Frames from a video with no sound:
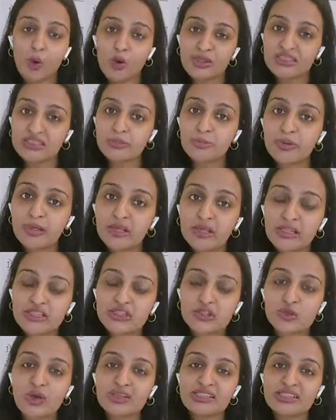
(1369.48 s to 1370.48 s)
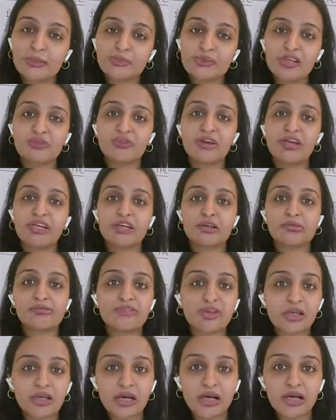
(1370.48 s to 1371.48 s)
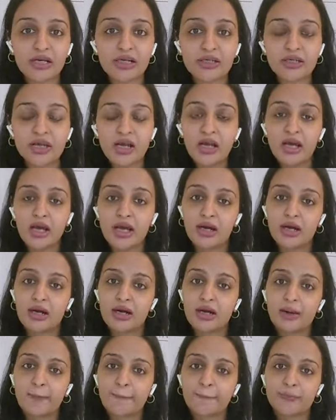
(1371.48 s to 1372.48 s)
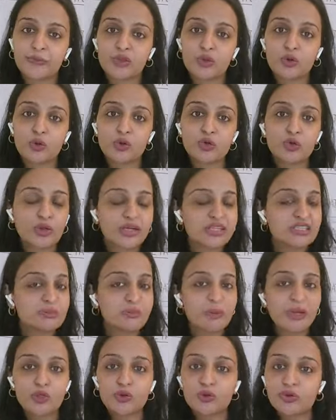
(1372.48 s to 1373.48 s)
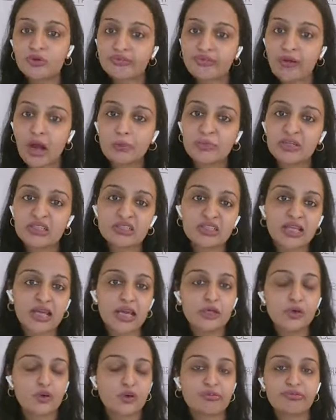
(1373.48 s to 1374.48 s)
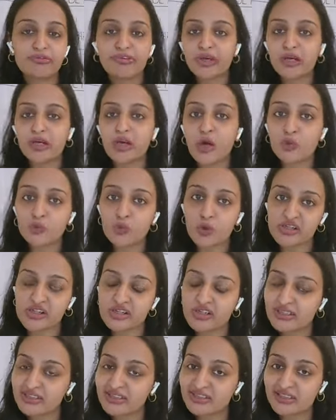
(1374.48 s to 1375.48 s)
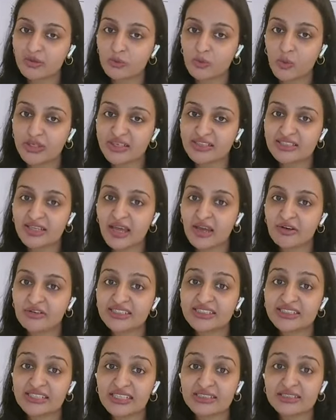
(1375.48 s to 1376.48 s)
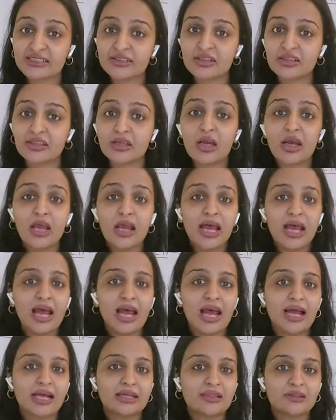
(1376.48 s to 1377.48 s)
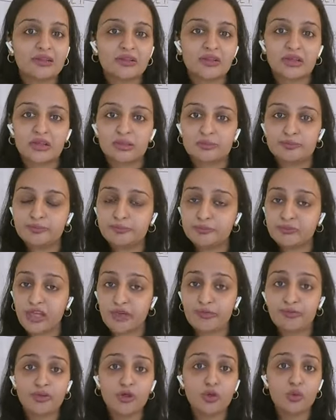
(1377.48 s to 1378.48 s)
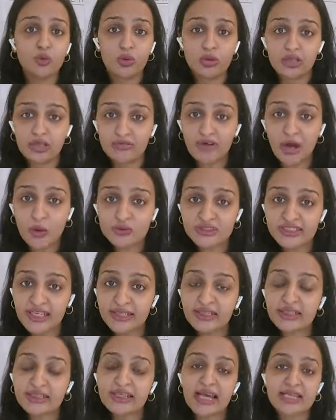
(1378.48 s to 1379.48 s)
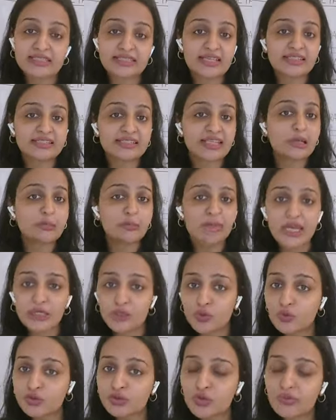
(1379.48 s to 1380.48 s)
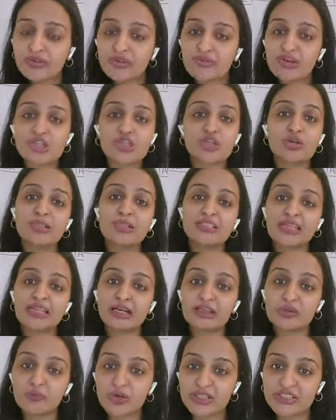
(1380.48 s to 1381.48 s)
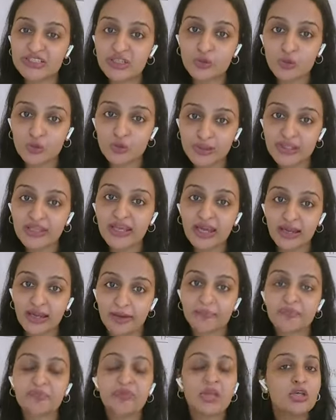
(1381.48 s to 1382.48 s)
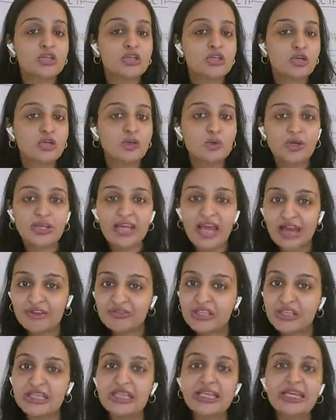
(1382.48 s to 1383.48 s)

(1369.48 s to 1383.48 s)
possible, it's not something very difficult, you know, you can speak to the farmers there, you can figure out what it is, what is there in season, and if you live outside India, as I said, make use of the vegetables that are present over there. So you can have the